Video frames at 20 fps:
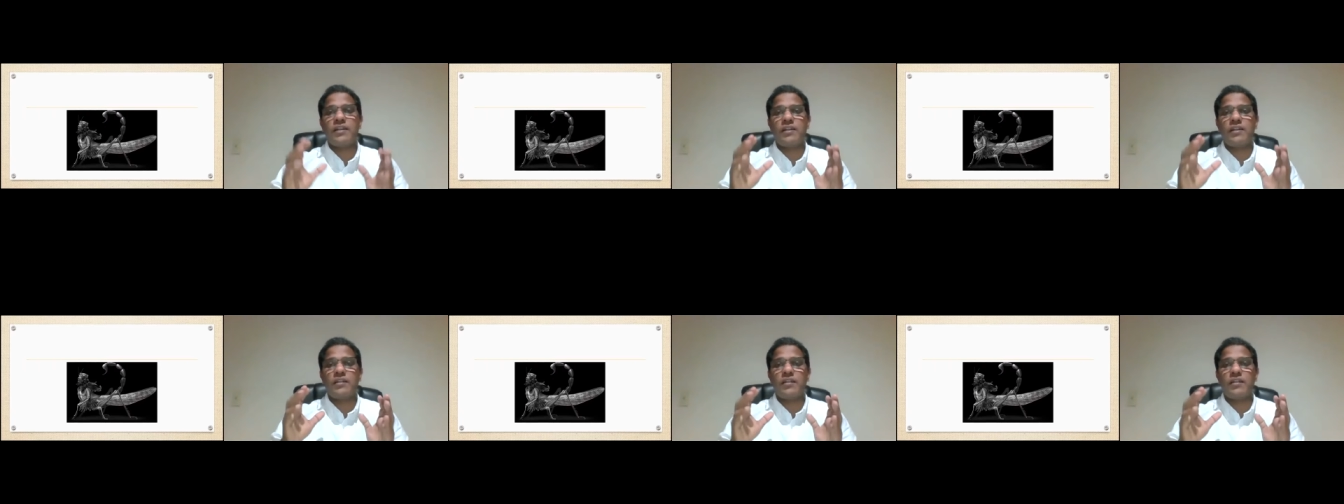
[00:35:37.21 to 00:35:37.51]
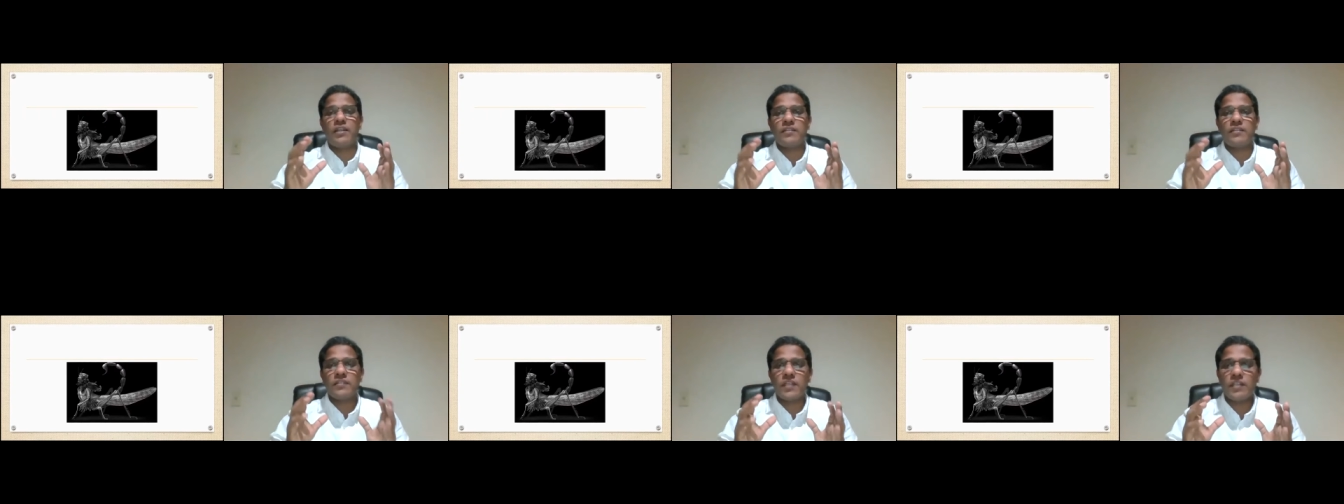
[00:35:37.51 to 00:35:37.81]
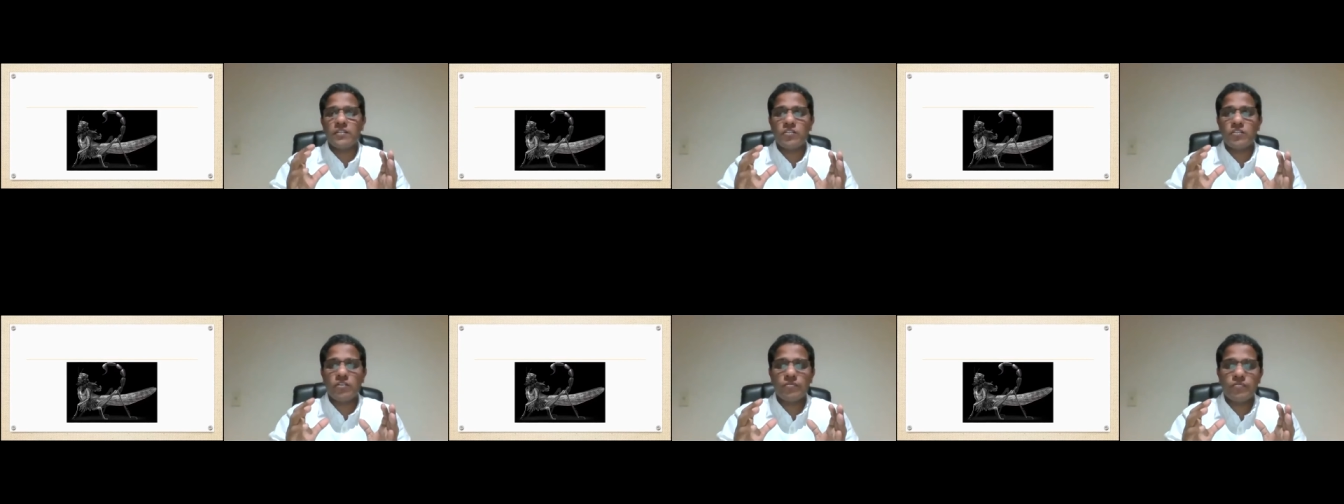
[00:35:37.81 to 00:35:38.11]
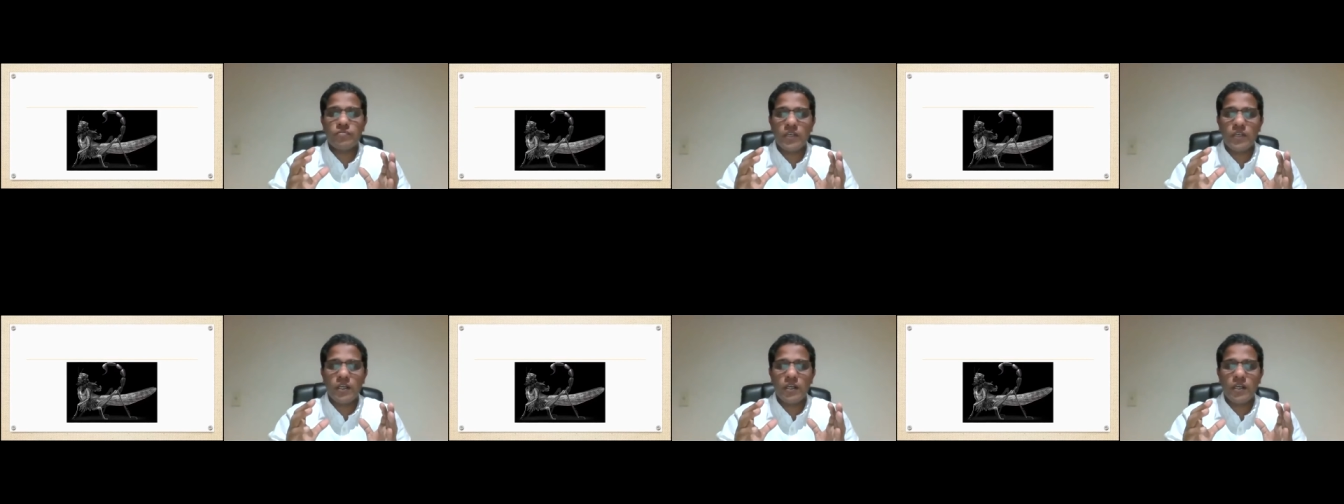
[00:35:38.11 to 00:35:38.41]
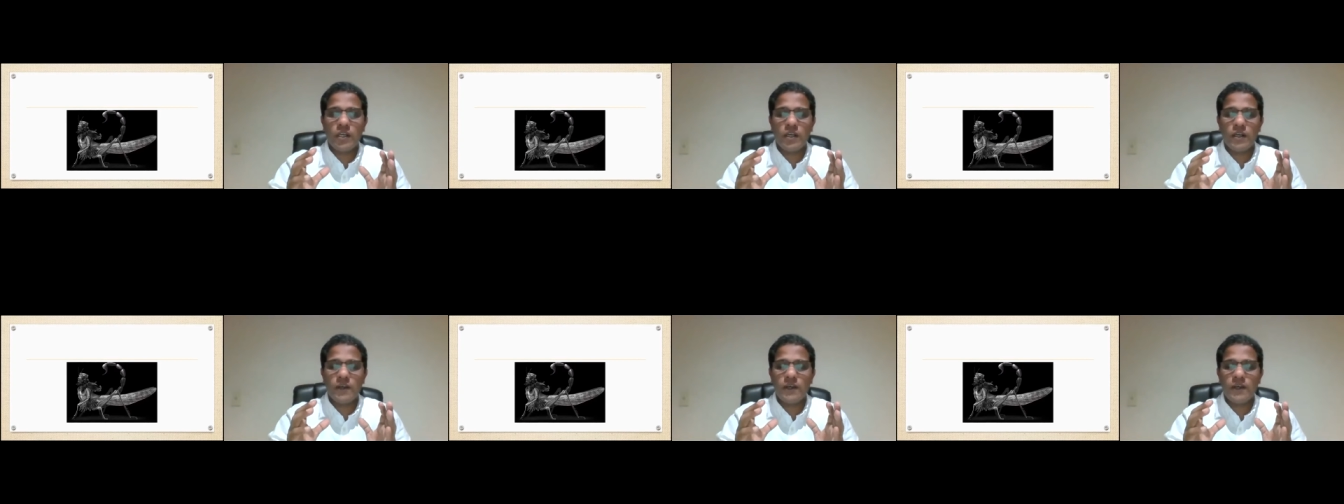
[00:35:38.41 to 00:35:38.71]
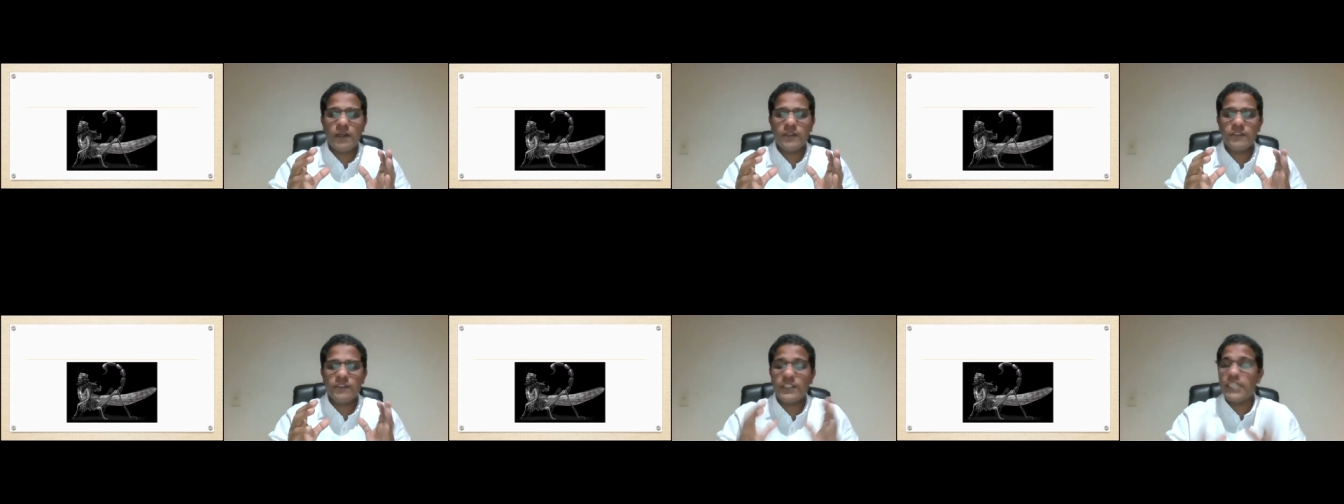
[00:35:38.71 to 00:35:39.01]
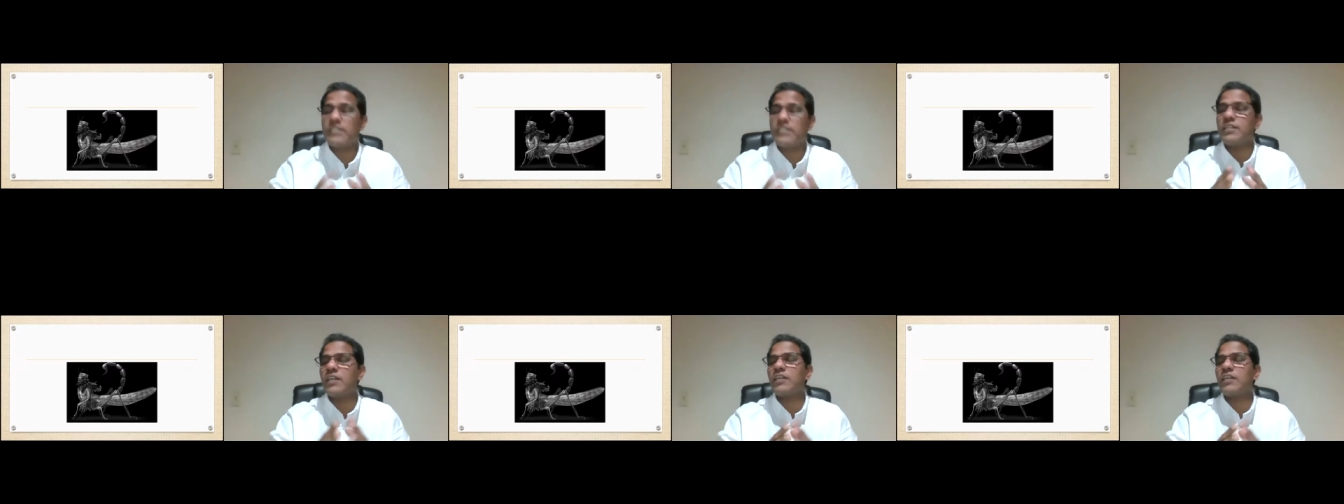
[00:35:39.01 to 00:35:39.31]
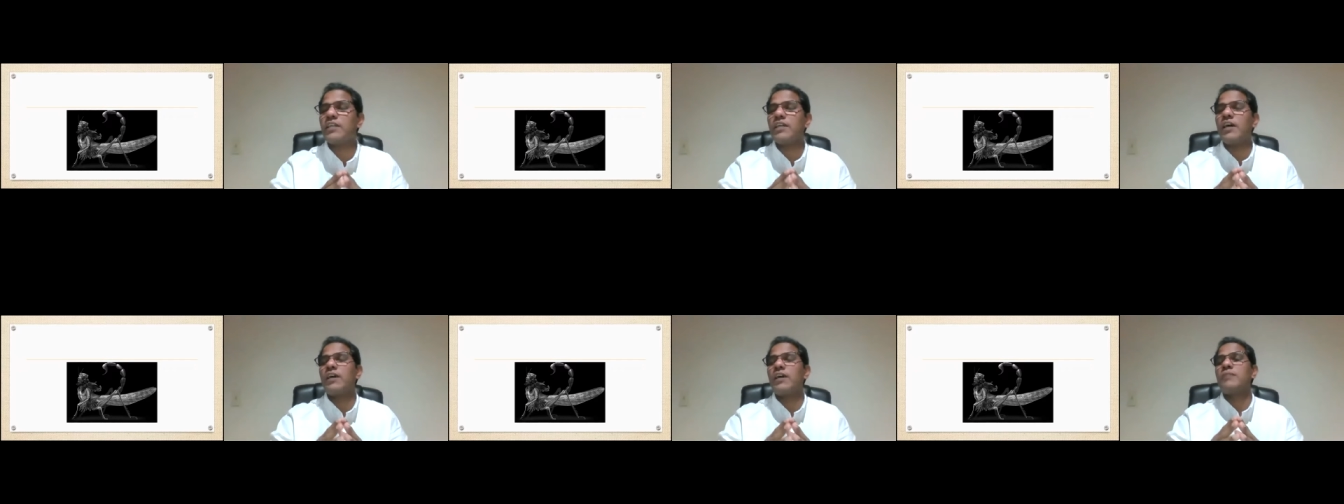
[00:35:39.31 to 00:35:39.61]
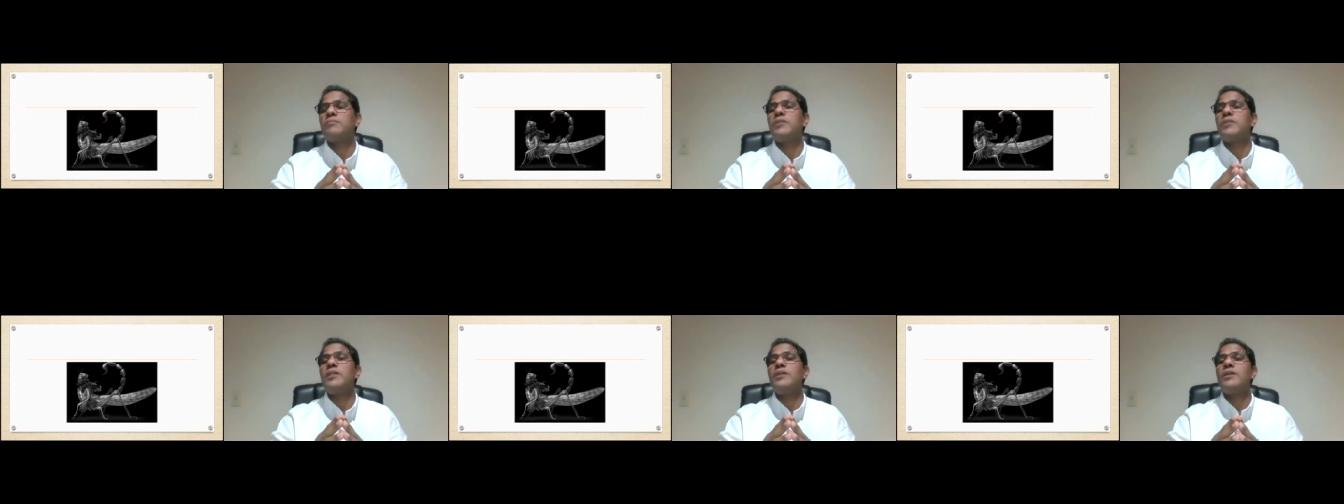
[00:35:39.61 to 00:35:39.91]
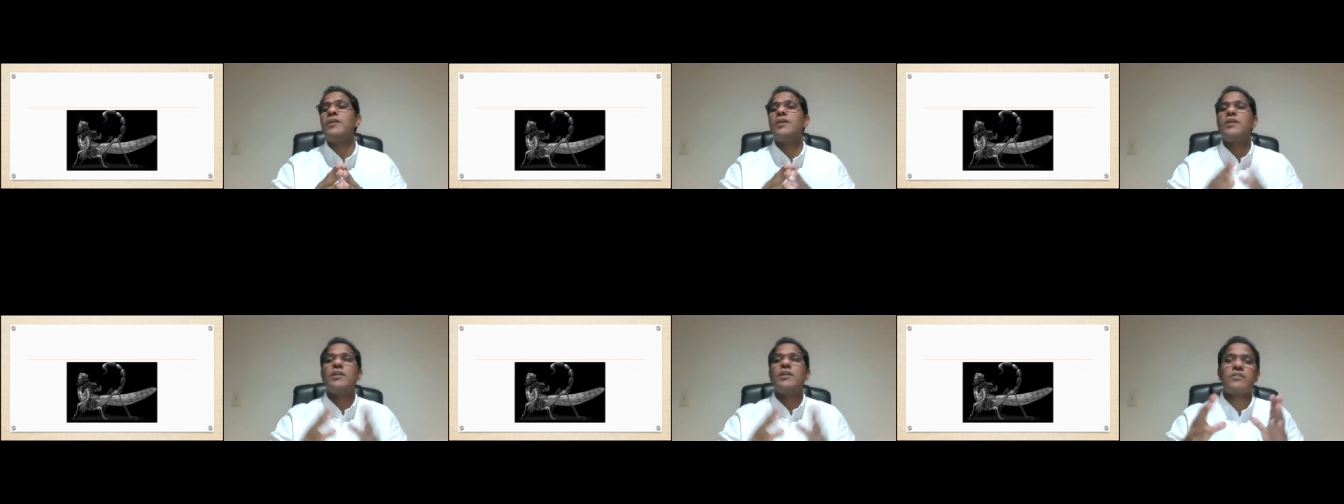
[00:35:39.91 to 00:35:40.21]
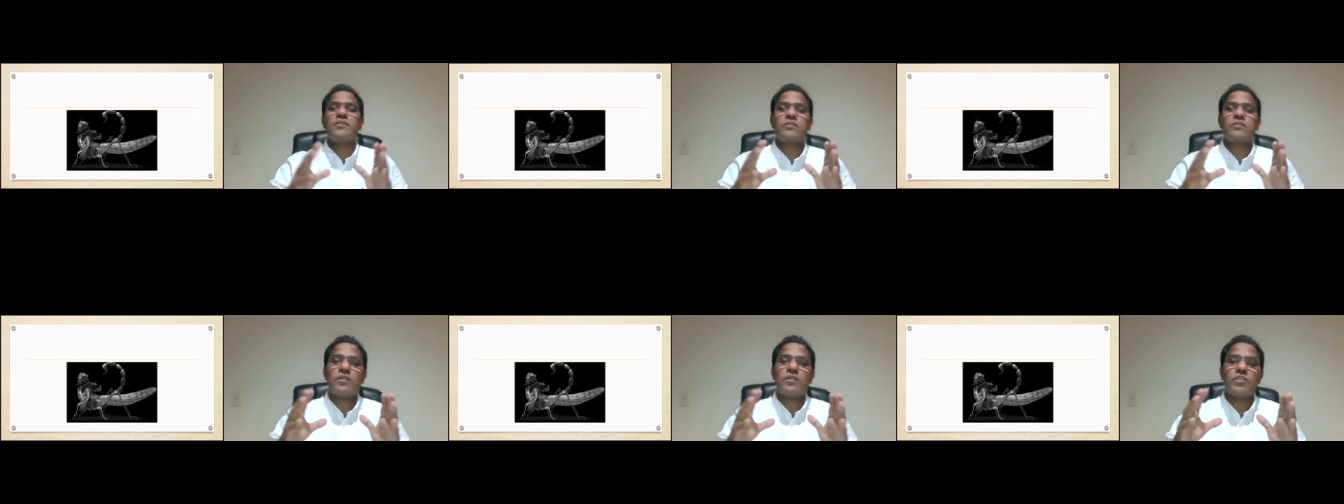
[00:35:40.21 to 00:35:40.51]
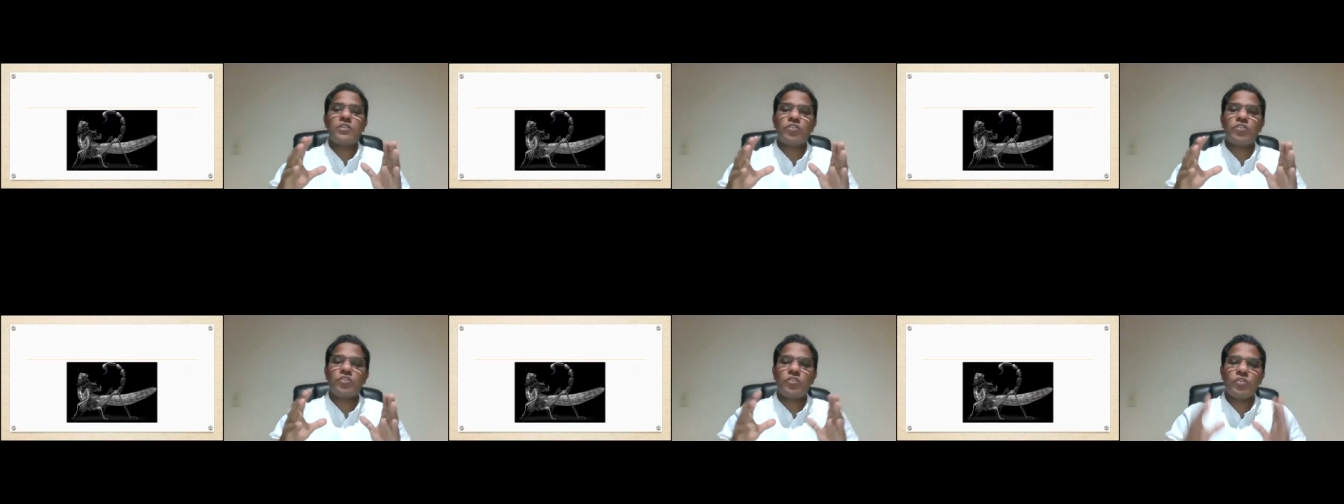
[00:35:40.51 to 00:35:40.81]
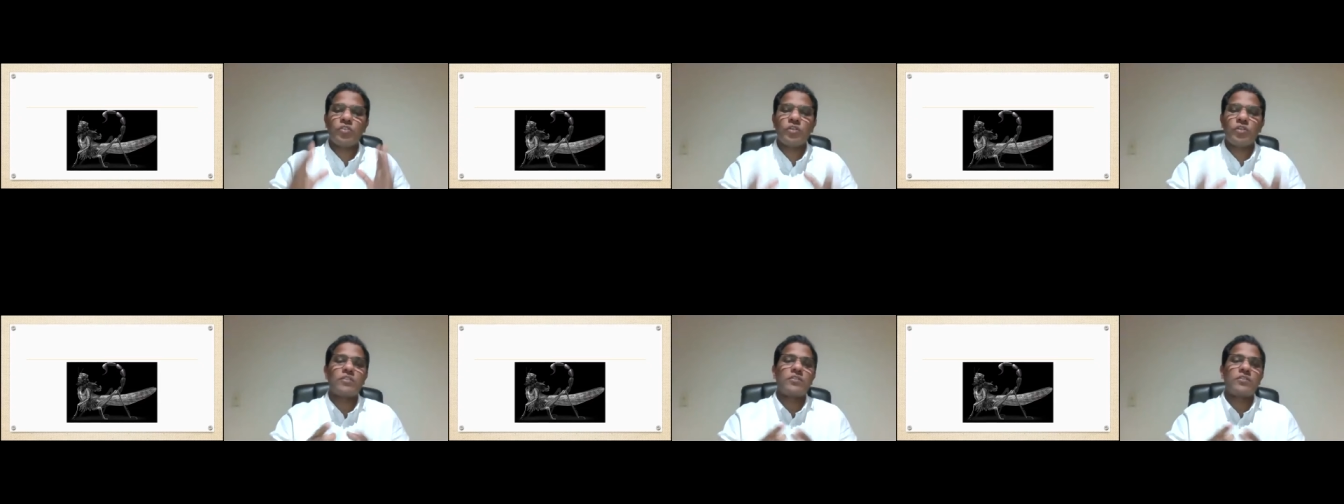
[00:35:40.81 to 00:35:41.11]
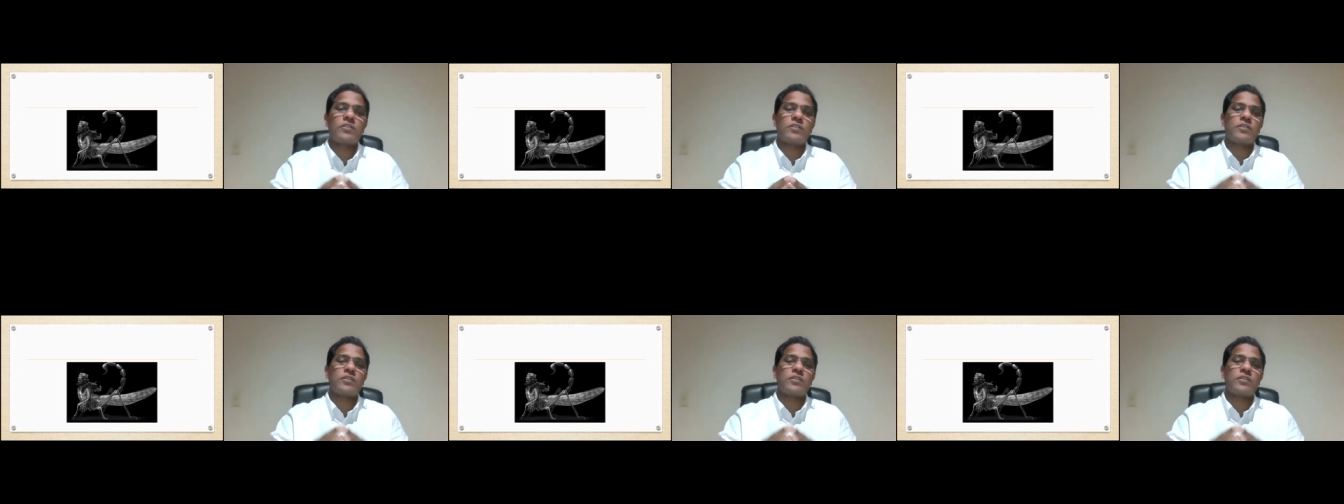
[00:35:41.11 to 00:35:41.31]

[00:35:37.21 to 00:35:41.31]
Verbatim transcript: these kinds of uh, uh, satanic army is going to torture,